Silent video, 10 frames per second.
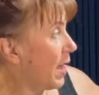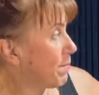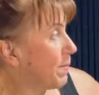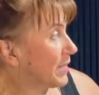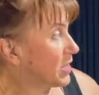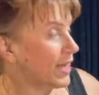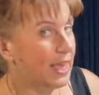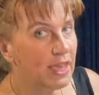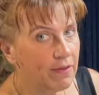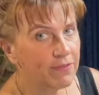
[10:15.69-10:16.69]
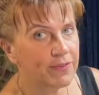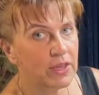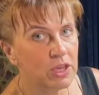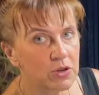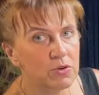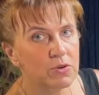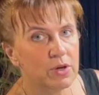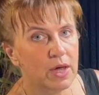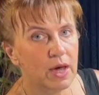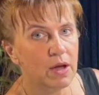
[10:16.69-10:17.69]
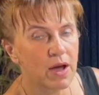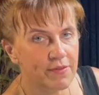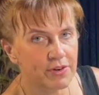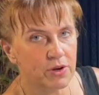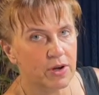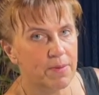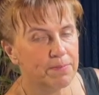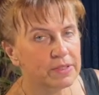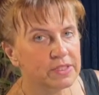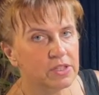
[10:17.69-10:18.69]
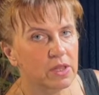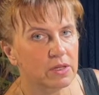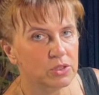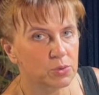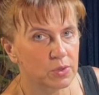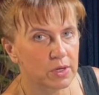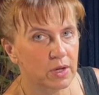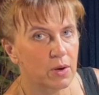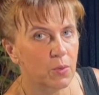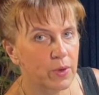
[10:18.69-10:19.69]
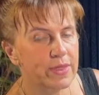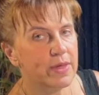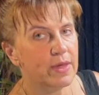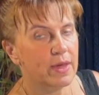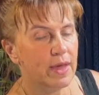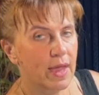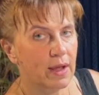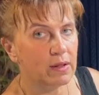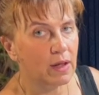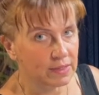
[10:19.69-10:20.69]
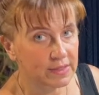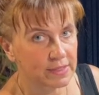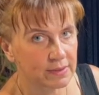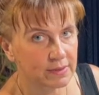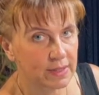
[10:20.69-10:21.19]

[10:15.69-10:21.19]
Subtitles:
But if you cover a pastel artwork with a glass,